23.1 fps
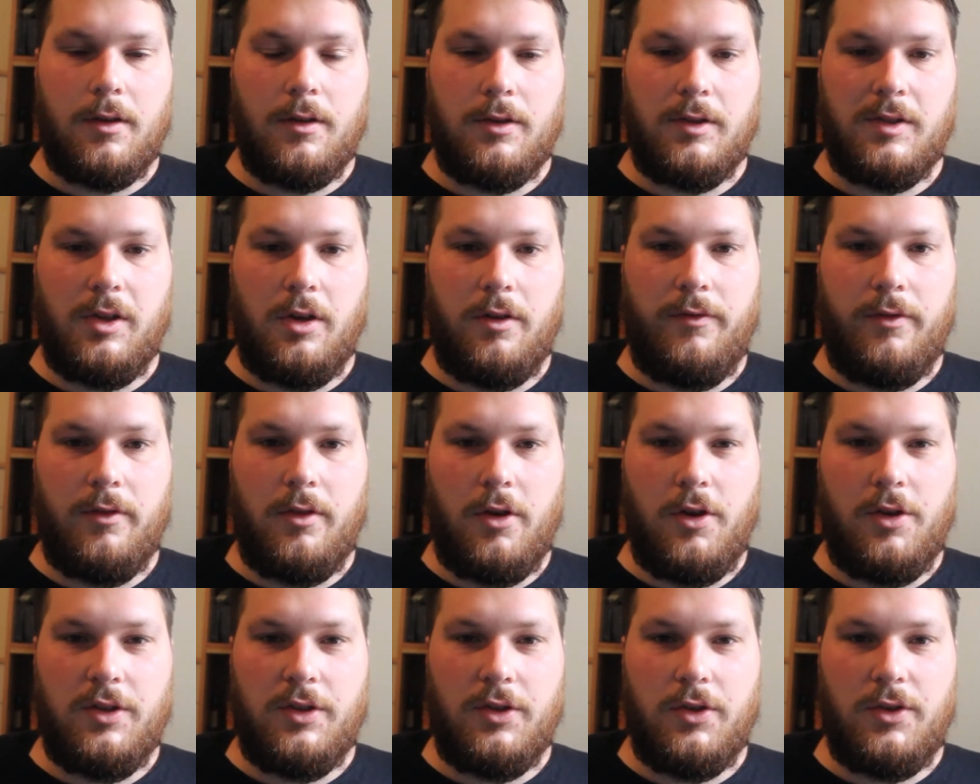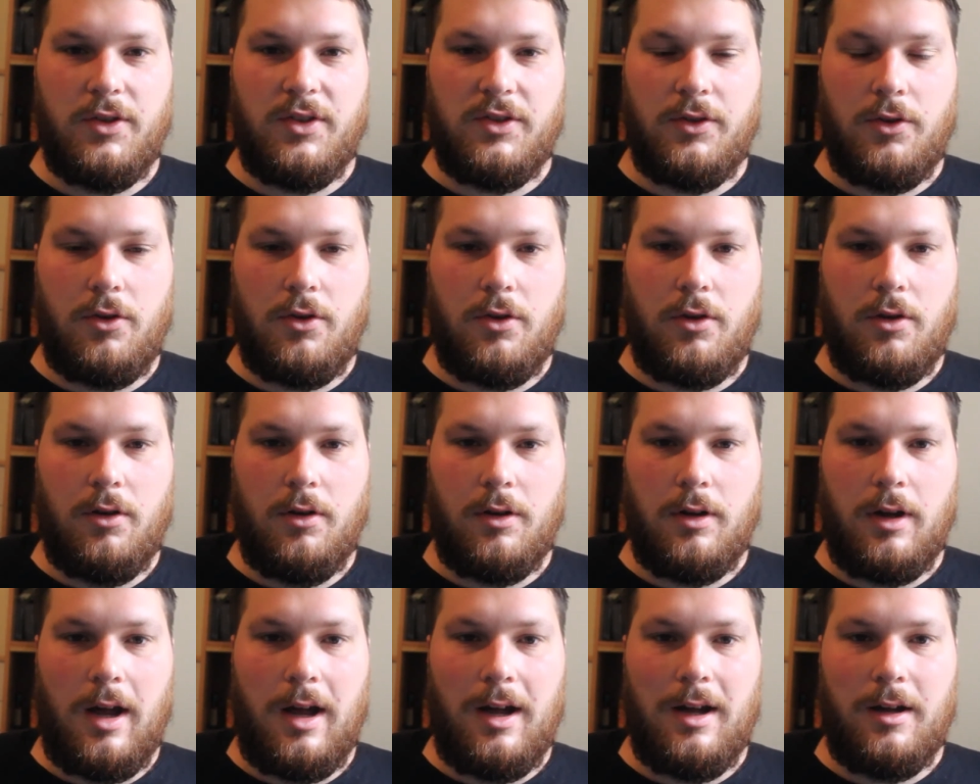So for those who saw,
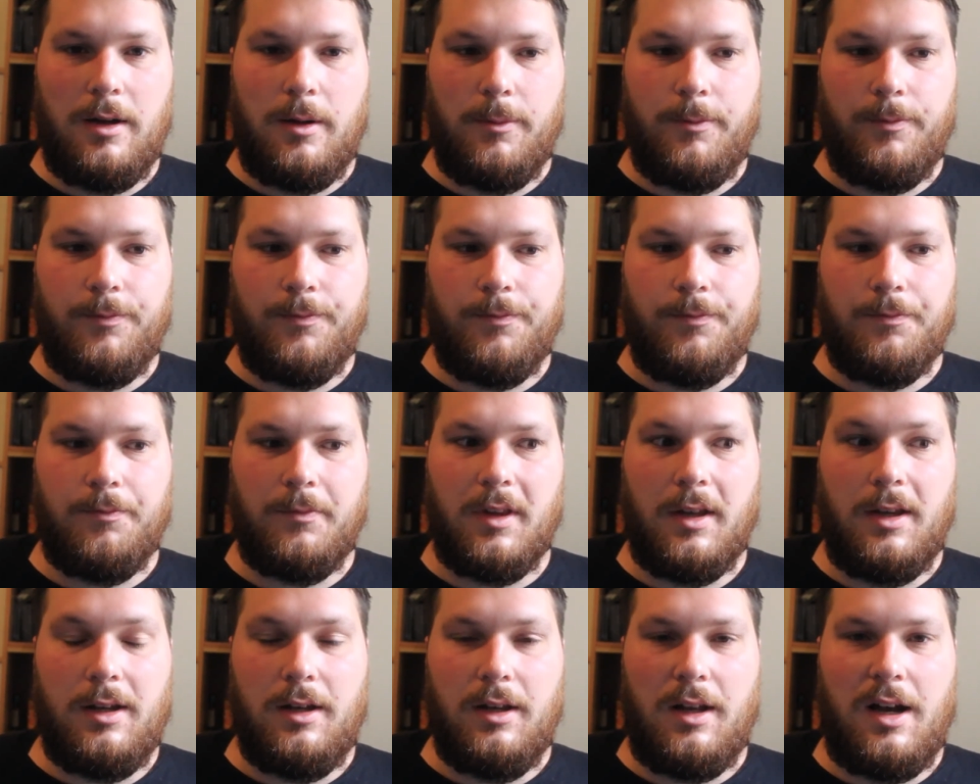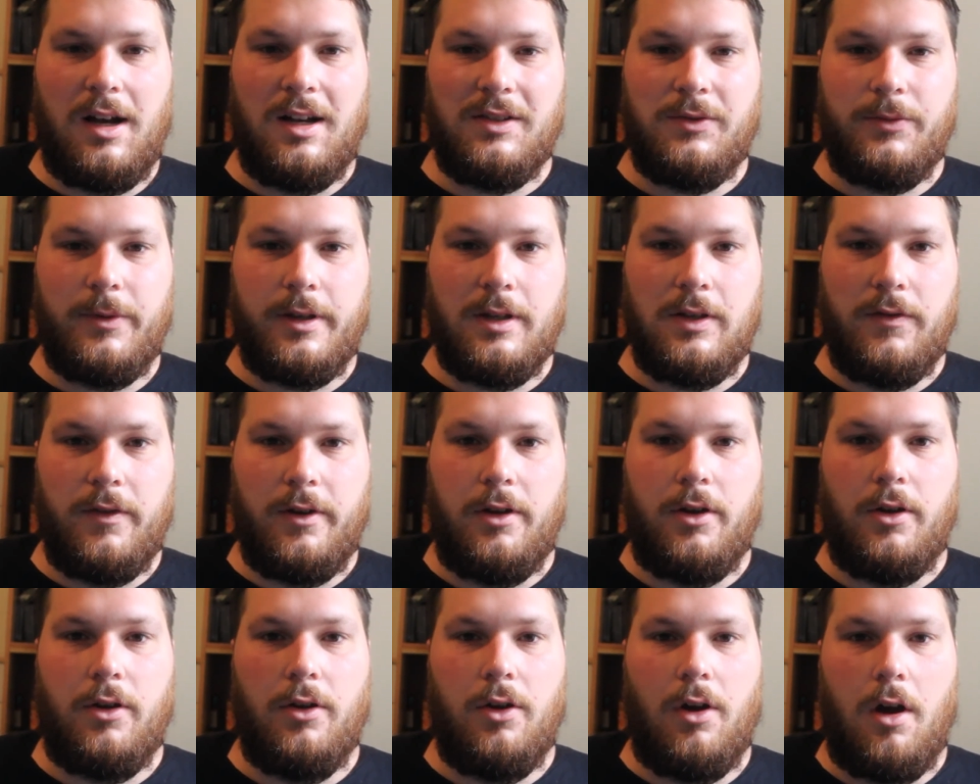in last week's
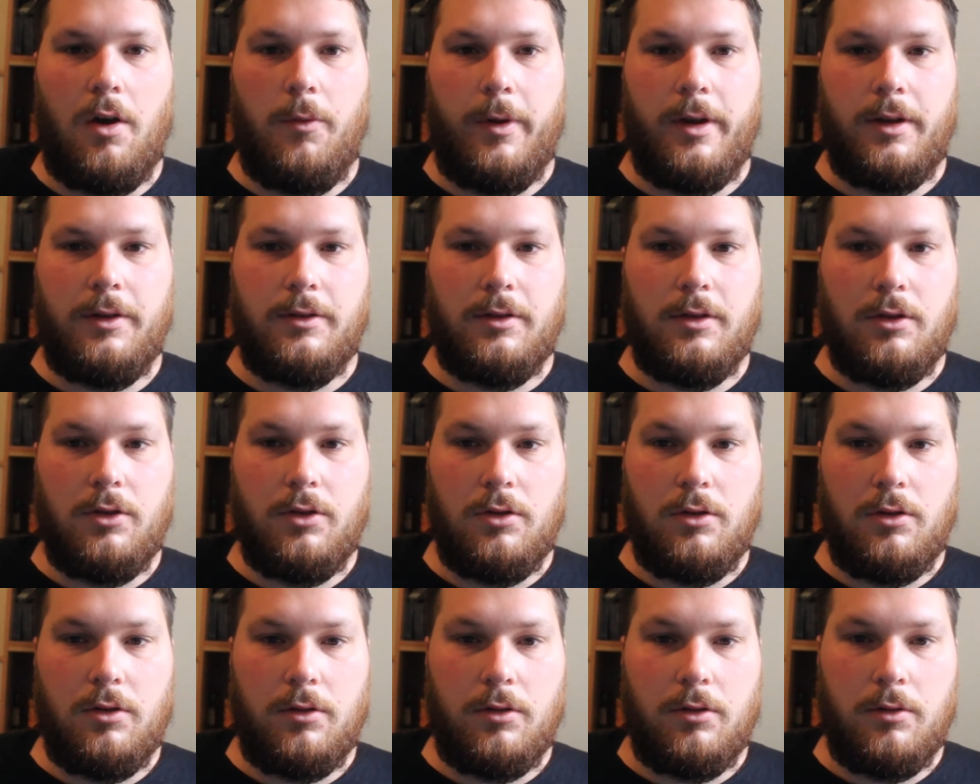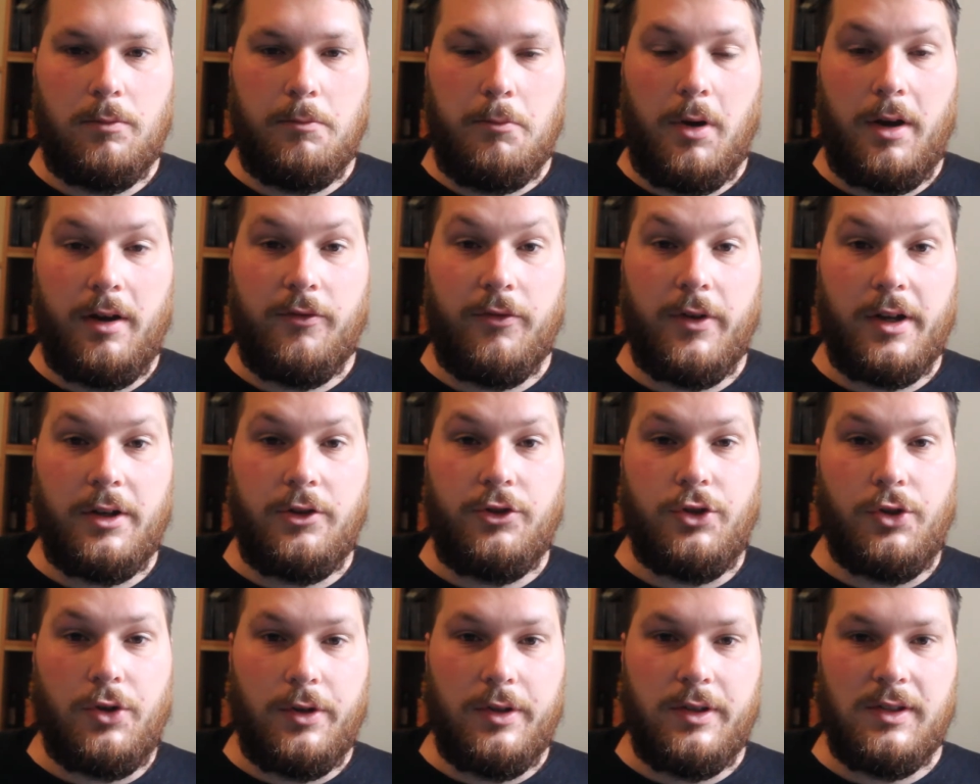video, I went to my
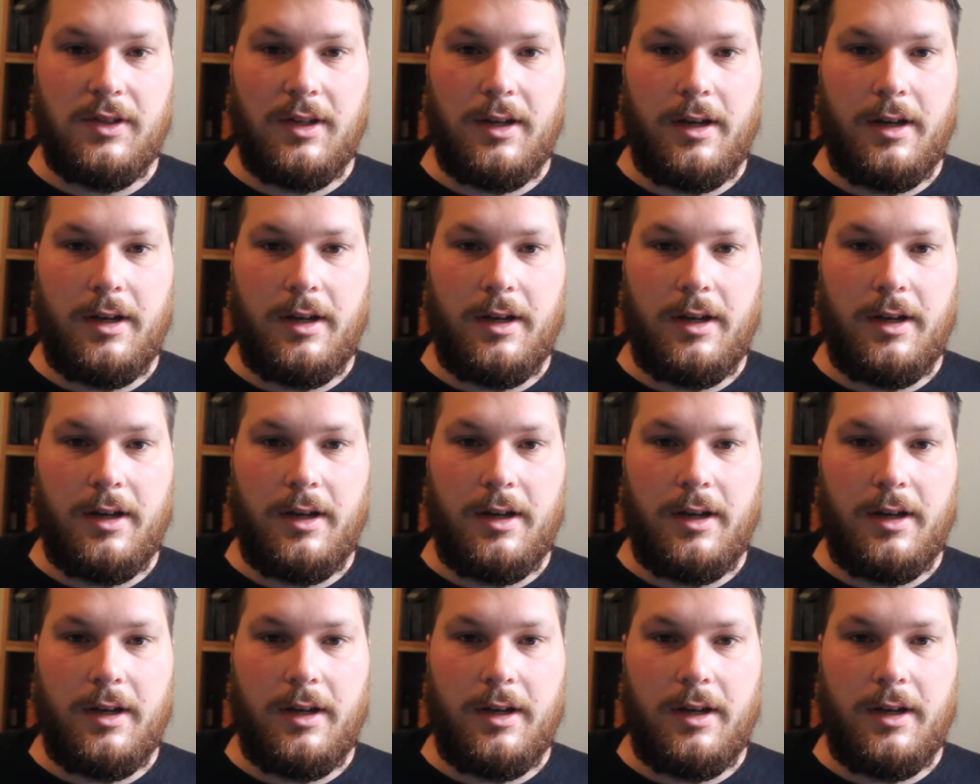friend Jordan's